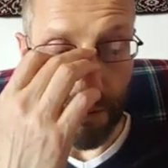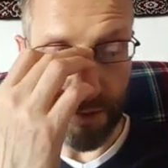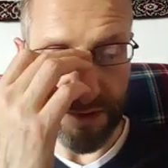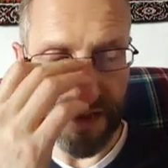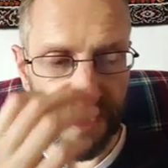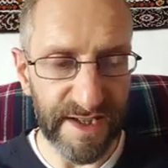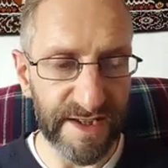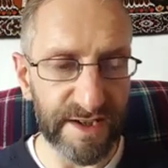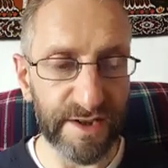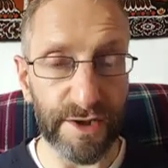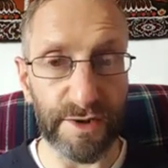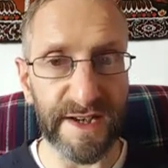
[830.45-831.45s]
One
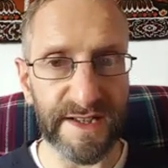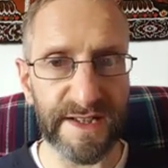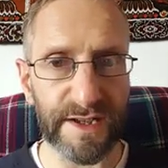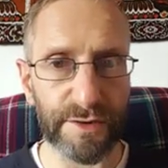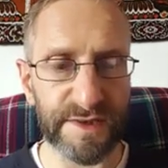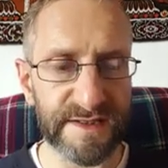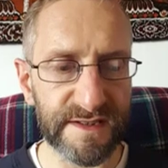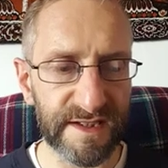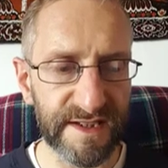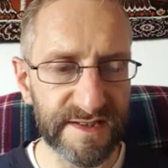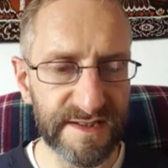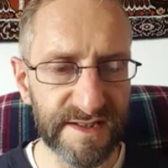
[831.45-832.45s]
night, her idea
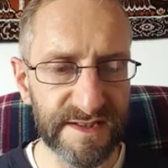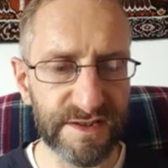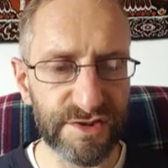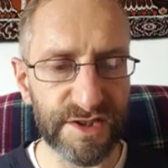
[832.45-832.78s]
crystallizes.